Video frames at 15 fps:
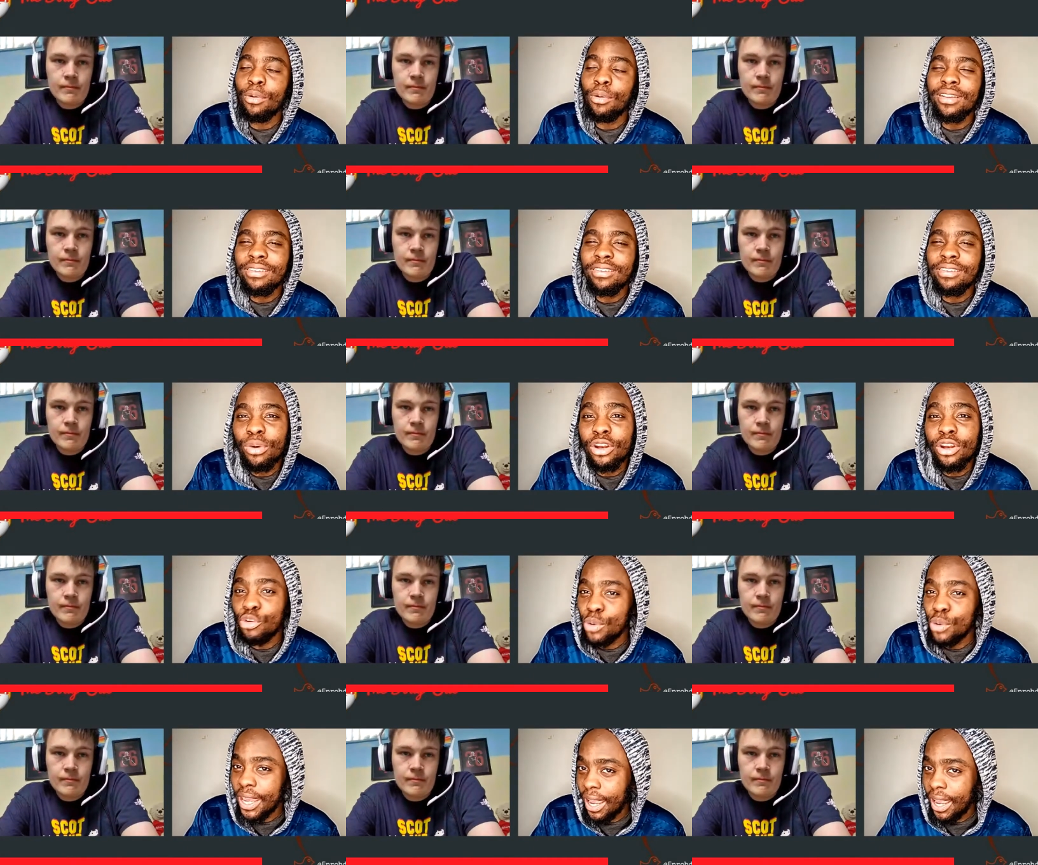Speaker 1: someone to
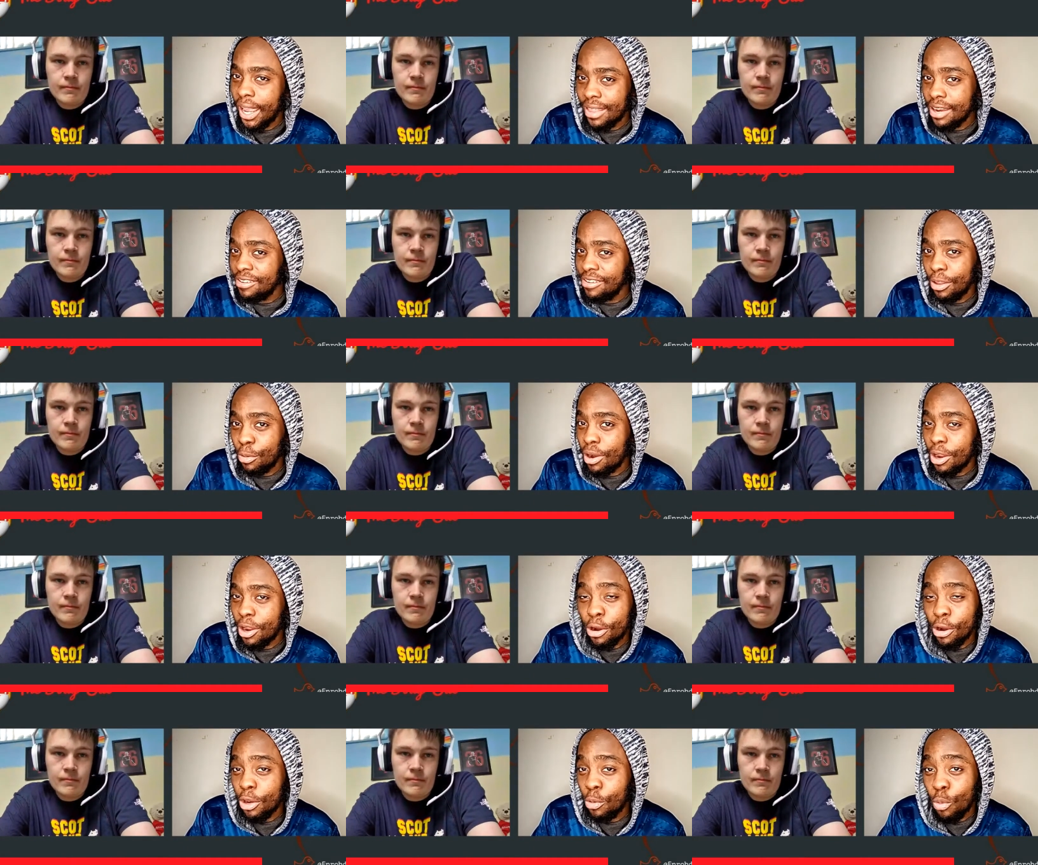care. That is the one,
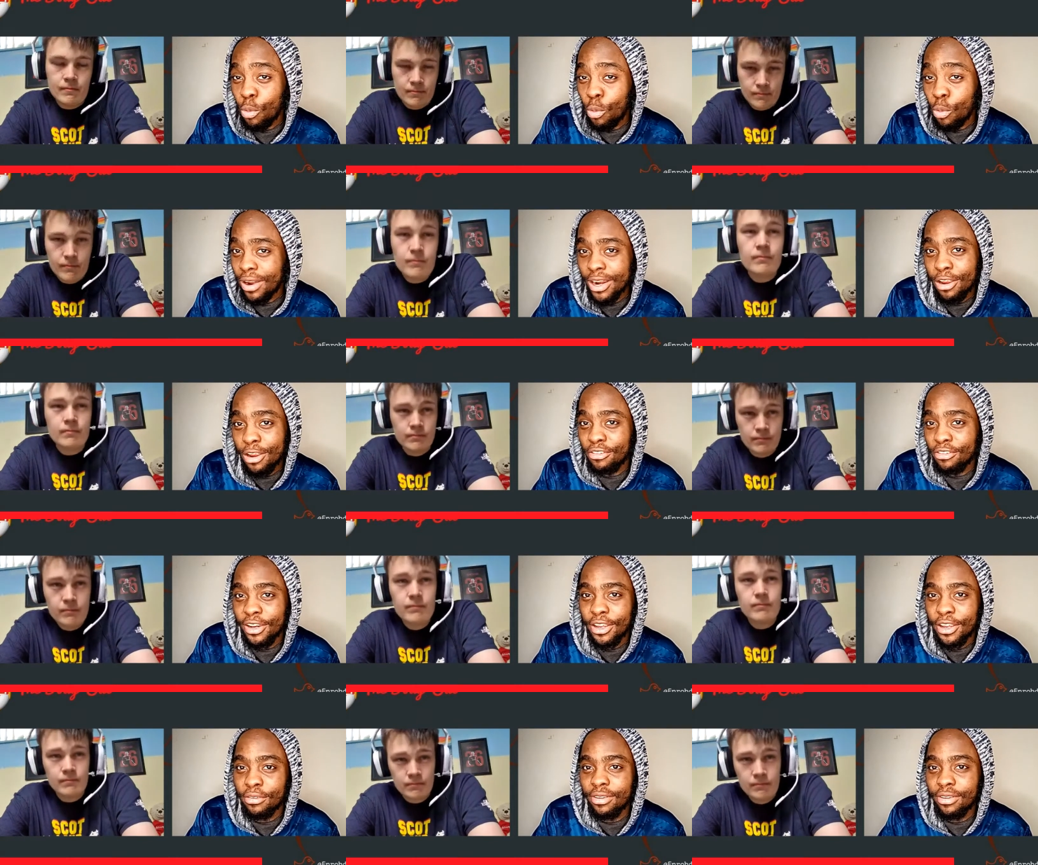one word I usually
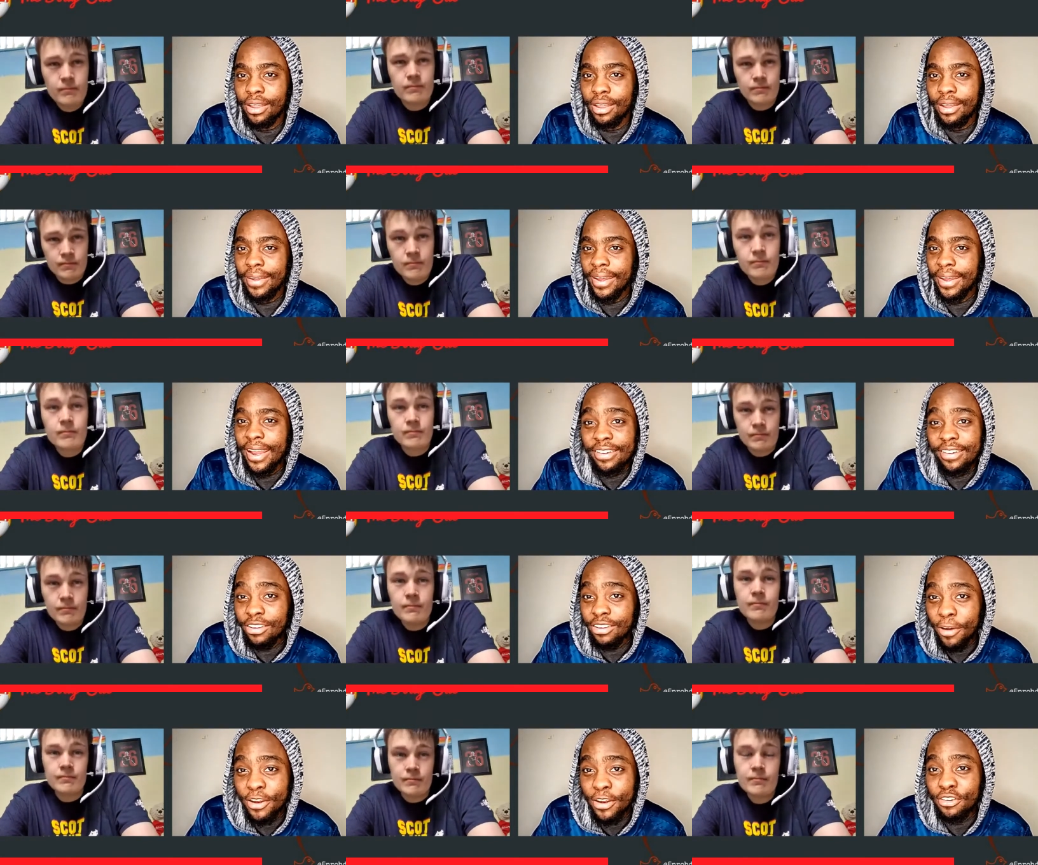use. I just
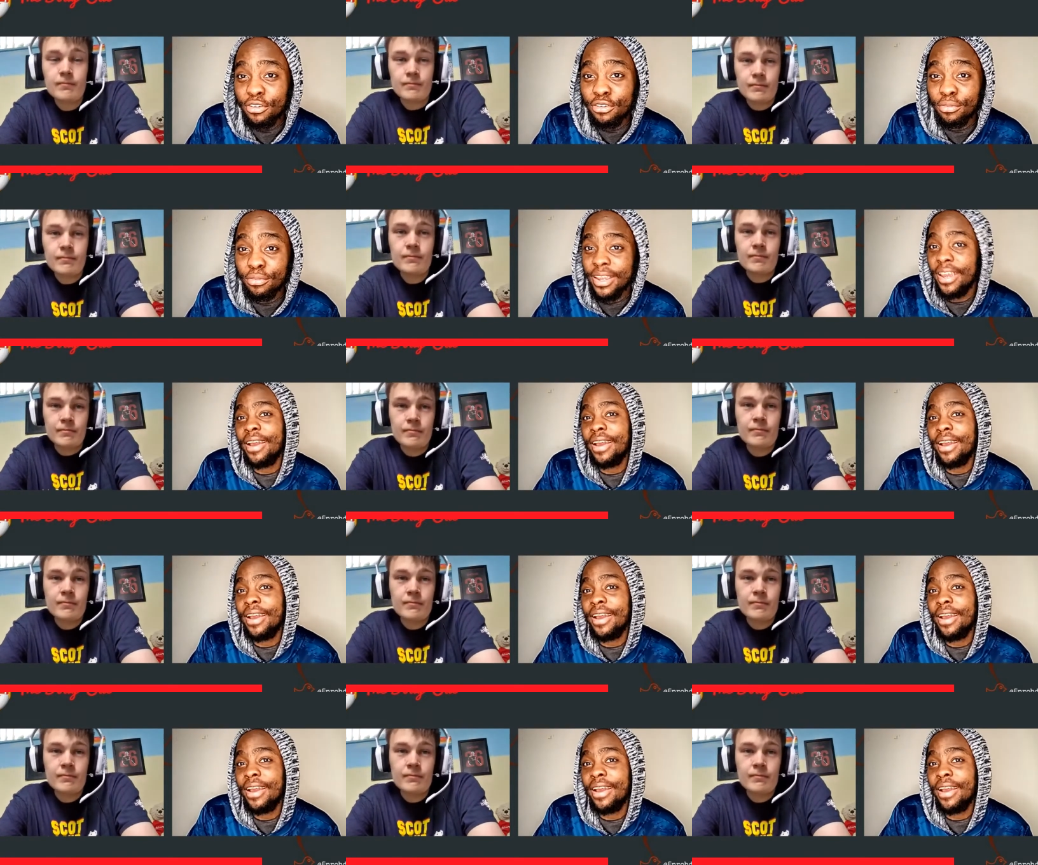want you to care.